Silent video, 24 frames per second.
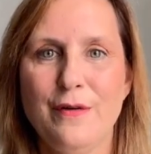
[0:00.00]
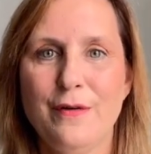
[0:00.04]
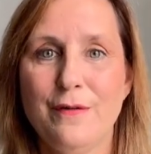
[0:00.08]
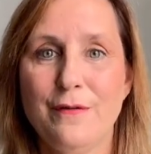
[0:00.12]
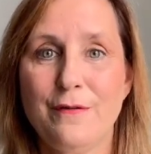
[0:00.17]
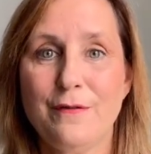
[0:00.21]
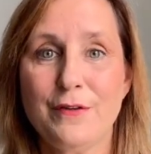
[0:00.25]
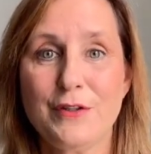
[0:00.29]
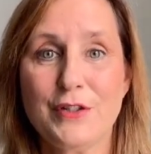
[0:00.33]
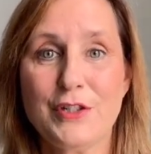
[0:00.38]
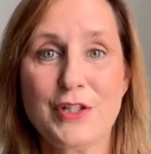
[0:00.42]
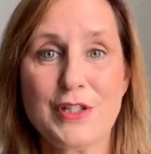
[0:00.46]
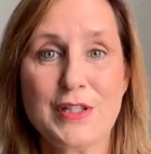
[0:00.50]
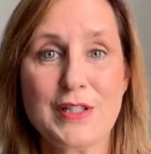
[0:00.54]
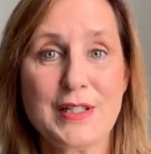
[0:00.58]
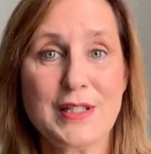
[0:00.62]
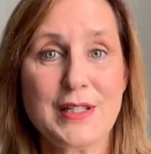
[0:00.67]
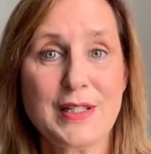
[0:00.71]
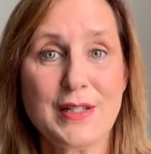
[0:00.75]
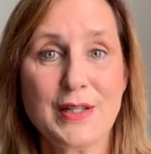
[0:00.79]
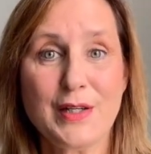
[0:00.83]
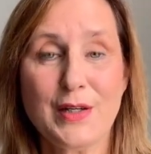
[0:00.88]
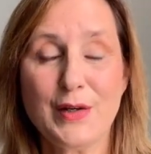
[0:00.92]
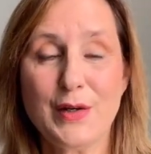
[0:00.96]
for just
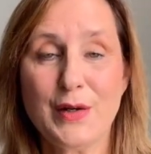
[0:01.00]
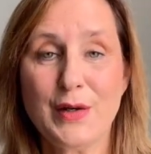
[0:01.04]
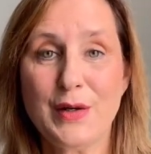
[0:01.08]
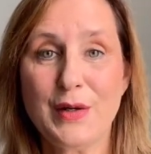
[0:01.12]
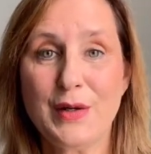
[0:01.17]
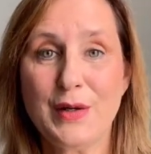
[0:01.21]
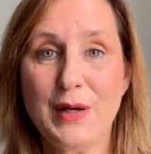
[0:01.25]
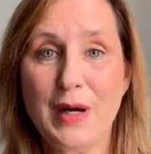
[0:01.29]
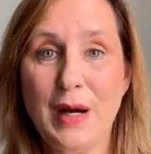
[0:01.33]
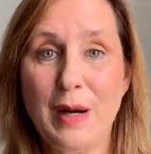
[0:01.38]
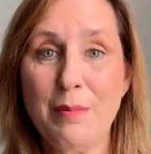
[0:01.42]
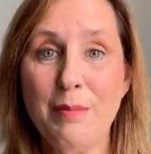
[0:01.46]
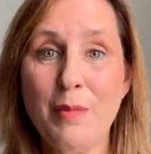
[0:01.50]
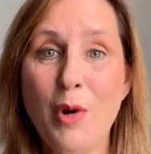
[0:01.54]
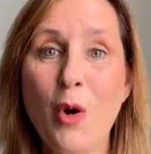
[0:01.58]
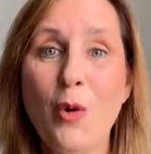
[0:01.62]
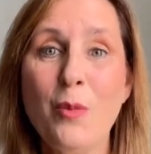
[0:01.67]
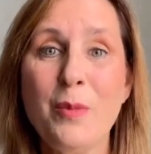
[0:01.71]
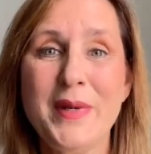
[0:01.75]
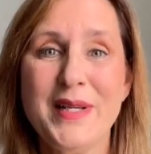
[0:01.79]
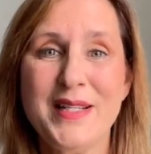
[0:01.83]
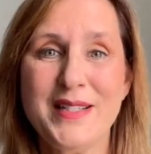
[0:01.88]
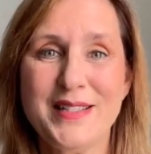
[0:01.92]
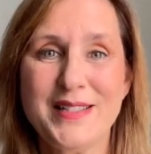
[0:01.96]
a
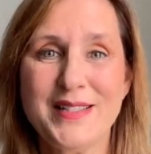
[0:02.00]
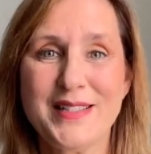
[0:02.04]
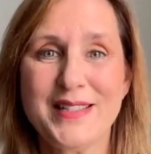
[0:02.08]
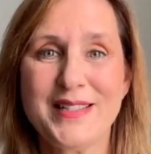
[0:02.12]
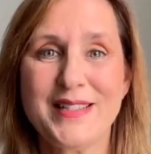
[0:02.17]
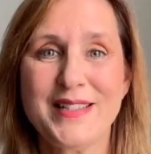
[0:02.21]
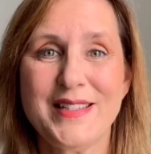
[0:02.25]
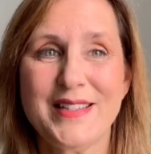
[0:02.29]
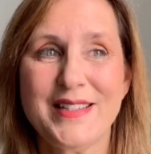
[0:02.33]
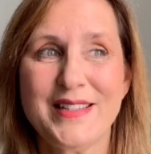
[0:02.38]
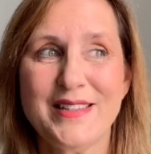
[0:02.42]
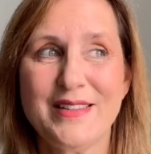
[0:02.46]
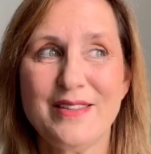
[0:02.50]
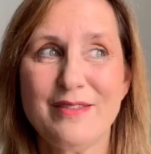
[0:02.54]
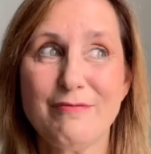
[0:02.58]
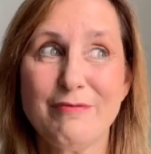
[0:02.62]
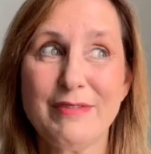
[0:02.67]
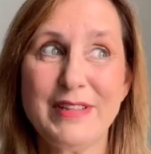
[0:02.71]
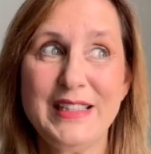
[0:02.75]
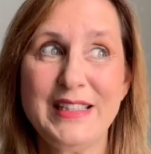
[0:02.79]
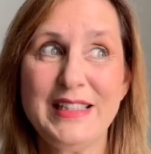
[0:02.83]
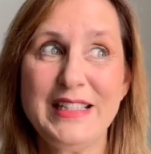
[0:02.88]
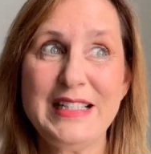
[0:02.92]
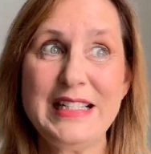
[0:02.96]
moment,
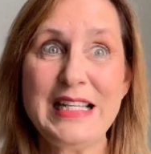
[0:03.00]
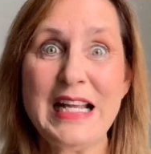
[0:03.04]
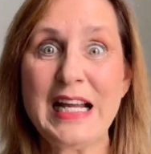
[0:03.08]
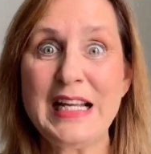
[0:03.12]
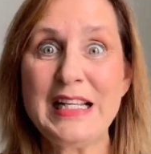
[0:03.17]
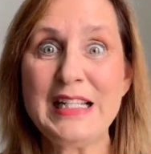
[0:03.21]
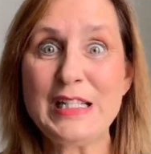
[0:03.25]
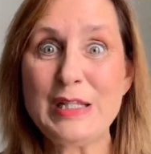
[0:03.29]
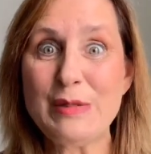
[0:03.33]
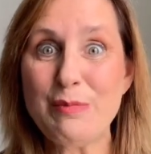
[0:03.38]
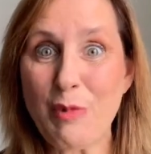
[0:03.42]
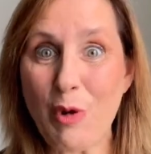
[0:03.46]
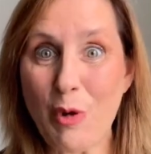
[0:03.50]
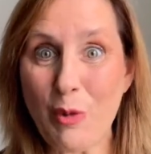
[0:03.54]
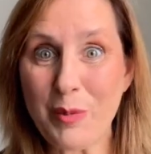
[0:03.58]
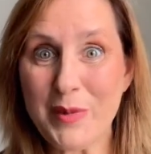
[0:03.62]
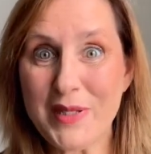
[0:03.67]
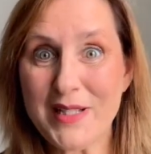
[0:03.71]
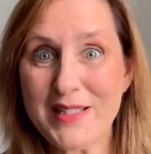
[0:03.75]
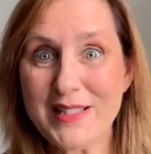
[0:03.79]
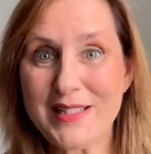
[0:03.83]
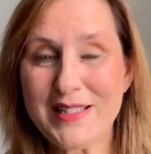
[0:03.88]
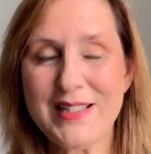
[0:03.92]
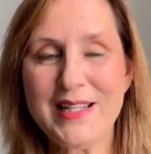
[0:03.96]
really 90
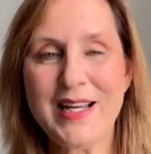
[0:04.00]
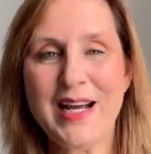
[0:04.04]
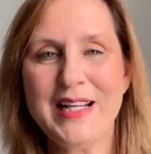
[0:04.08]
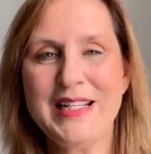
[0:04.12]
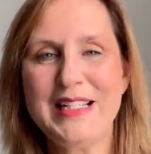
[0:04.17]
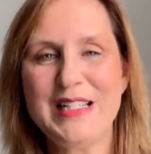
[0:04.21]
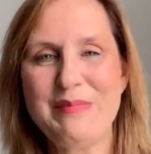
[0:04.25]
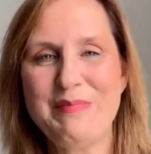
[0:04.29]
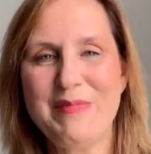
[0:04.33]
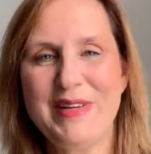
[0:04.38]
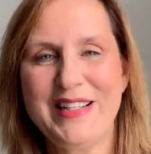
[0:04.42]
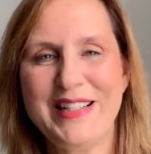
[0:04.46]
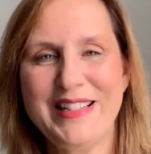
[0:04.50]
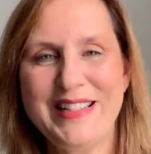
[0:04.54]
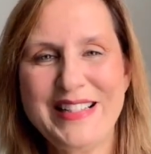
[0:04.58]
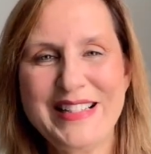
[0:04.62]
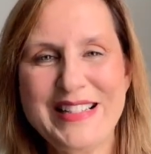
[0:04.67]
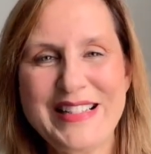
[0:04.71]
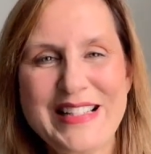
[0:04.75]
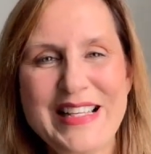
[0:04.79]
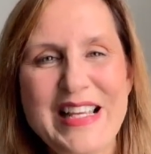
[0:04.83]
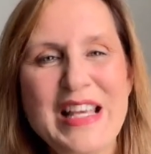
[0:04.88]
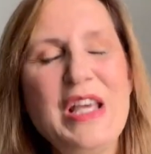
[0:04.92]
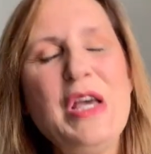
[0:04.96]

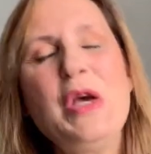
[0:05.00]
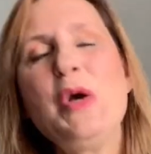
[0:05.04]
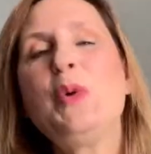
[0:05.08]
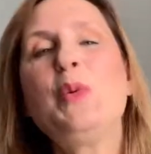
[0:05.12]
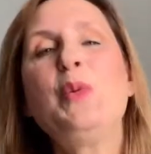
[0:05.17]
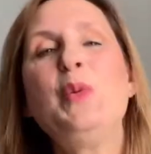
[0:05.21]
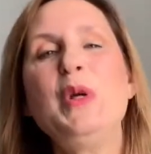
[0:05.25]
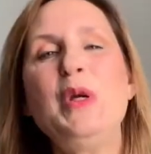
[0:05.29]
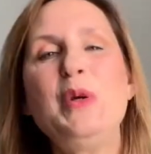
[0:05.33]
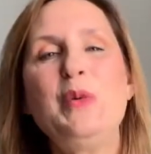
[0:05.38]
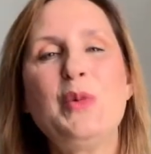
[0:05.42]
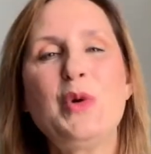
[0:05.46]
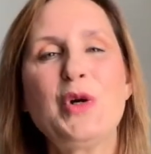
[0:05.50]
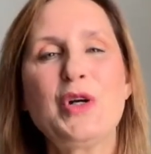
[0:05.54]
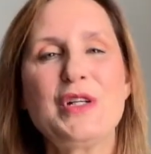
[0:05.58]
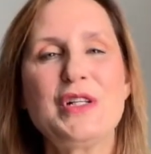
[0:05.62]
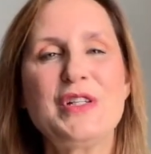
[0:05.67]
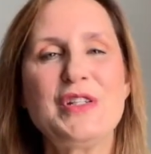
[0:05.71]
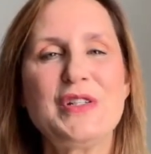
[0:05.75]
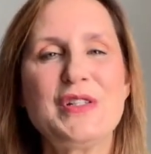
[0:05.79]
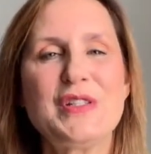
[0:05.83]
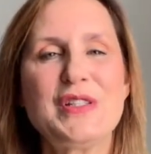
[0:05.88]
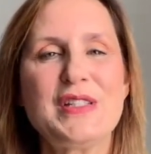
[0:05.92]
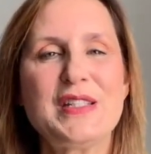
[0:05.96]
minutes, we were
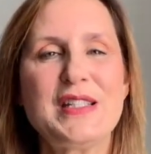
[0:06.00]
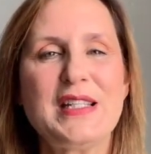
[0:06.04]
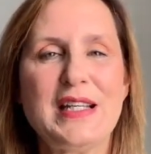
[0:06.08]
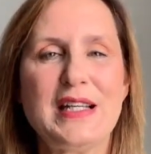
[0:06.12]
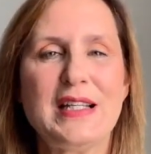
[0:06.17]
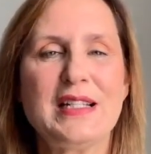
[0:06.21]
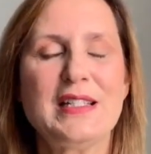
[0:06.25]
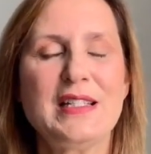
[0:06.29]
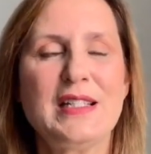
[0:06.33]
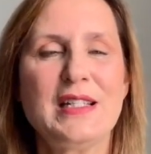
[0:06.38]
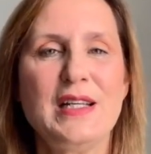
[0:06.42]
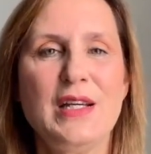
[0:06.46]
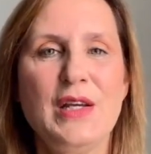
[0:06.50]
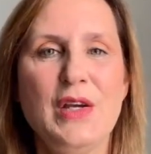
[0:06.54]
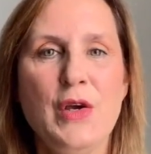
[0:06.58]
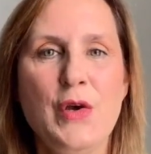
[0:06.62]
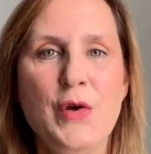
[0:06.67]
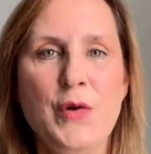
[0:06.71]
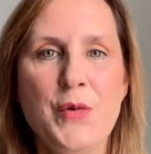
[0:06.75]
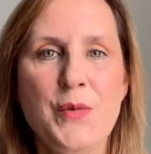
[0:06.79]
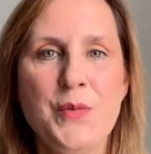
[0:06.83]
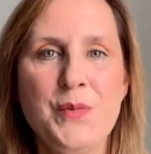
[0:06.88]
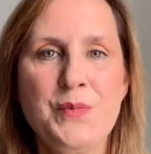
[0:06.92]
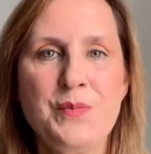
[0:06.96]
to sit
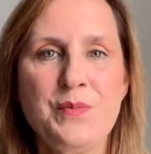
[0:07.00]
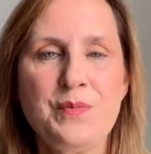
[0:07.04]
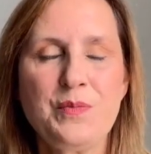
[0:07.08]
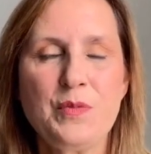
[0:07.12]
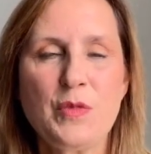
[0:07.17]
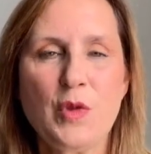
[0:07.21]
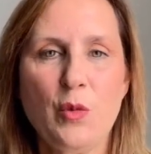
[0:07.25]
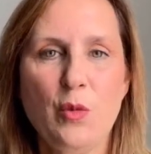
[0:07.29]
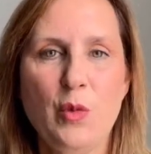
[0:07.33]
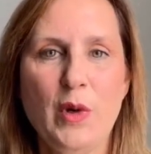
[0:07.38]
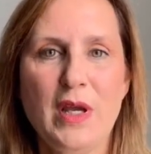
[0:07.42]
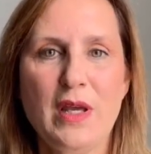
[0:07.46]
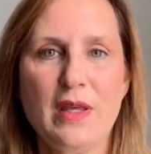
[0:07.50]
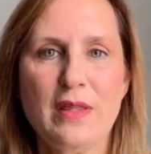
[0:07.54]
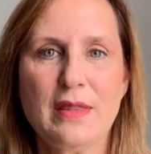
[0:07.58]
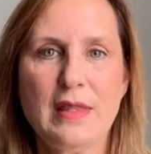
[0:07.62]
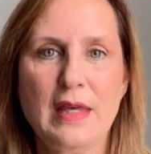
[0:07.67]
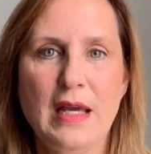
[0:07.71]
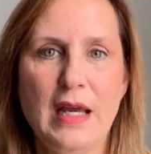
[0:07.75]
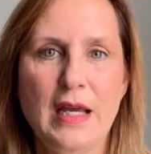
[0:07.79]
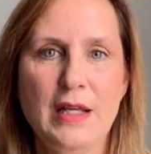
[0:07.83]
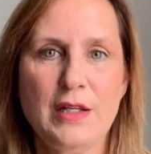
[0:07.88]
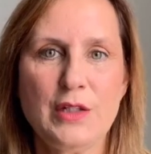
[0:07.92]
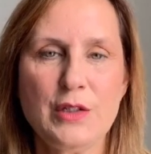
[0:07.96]
with
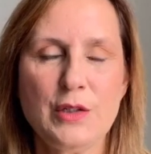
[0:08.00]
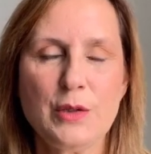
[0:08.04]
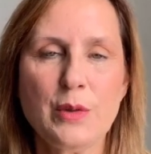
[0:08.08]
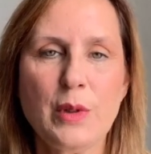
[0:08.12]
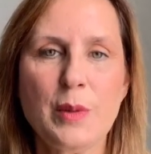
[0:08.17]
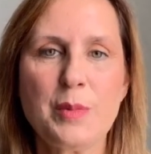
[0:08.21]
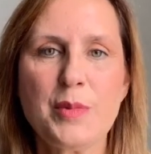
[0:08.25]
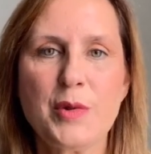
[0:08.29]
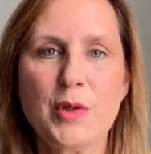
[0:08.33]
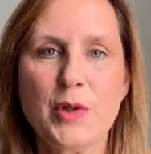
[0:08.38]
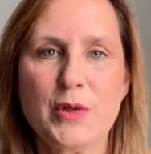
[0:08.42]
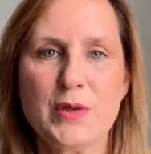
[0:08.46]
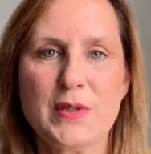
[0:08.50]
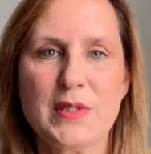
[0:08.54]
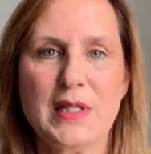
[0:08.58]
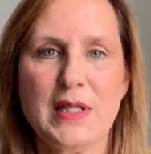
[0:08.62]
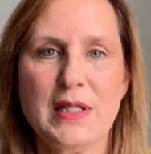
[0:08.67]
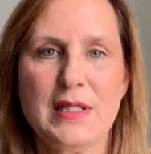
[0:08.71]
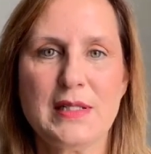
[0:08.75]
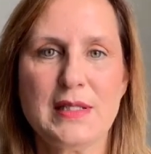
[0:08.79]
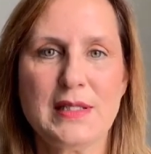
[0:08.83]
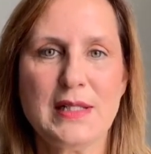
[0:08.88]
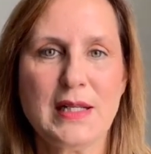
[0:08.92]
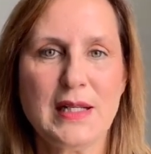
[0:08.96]
and do a
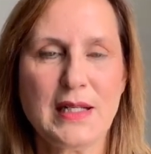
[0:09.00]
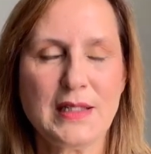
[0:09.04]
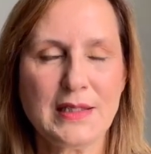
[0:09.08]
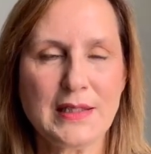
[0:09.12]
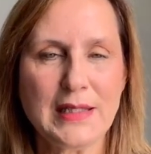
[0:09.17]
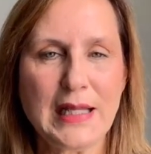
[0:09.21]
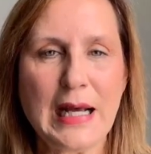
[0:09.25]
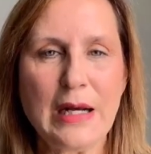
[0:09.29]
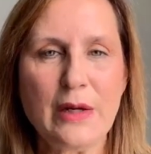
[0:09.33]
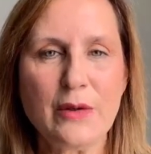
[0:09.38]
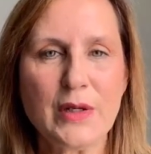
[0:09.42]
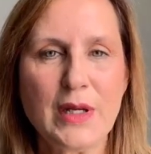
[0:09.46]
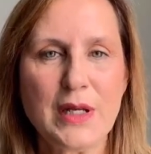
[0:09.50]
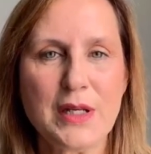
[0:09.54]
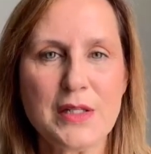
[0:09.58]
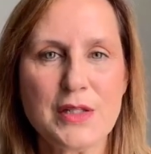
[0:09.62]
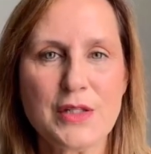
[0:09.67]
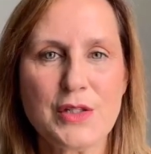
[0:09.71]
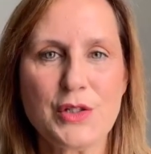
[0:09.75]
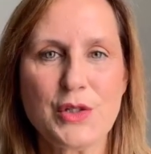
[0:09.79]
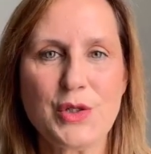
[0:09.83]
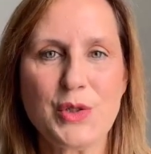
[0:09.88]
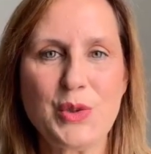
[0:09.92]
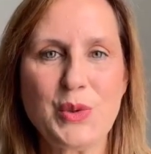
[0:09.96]
process that allowed us
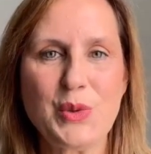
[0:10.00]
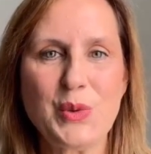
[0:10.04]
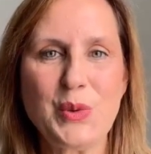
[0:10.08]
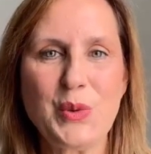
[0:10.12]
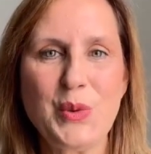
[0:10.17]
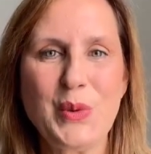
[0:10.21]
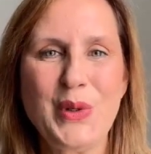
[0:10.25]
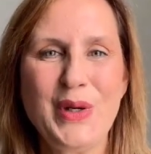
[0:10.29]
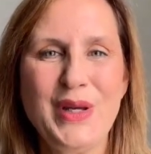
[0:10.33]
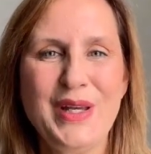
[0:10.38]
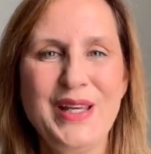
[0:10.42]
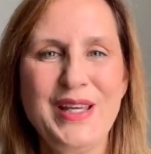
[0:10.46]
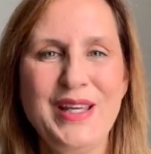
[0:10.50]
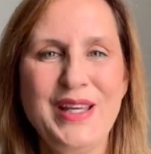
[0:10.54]
to